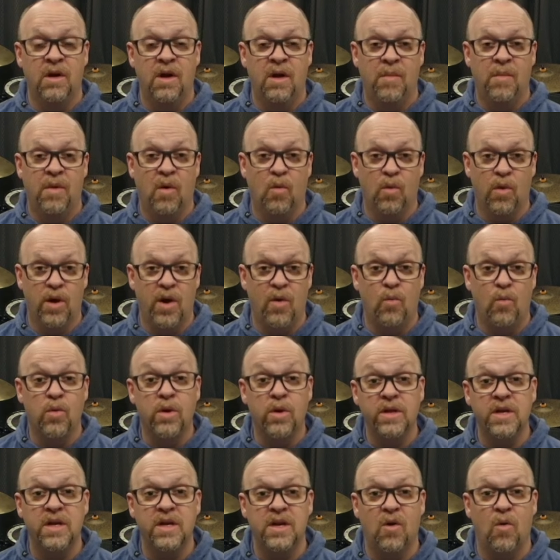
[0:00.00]
But what I
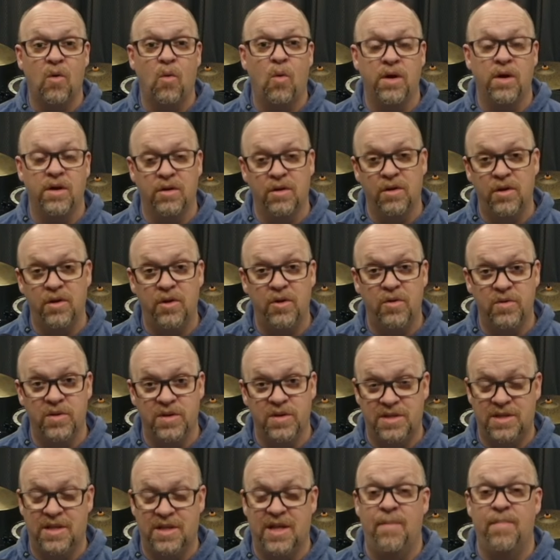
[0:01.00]
really don't want you to do is
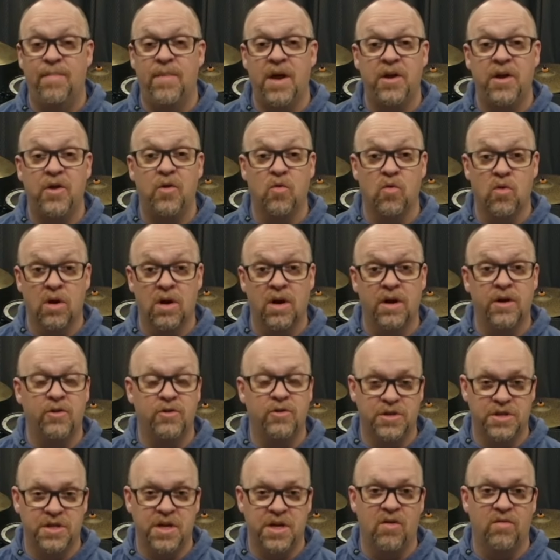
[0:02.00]
slam that door on
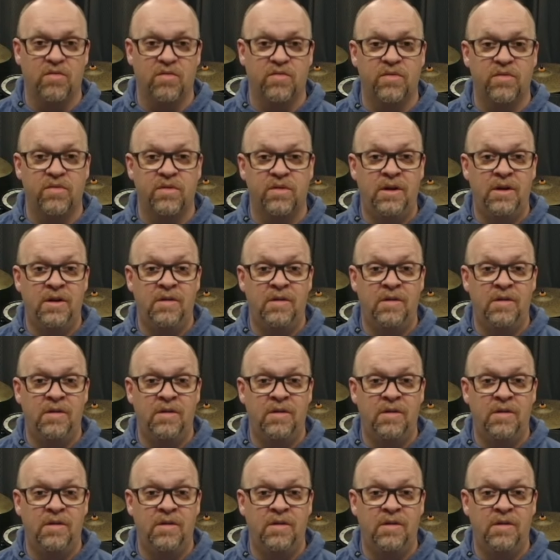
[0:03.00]
yourself.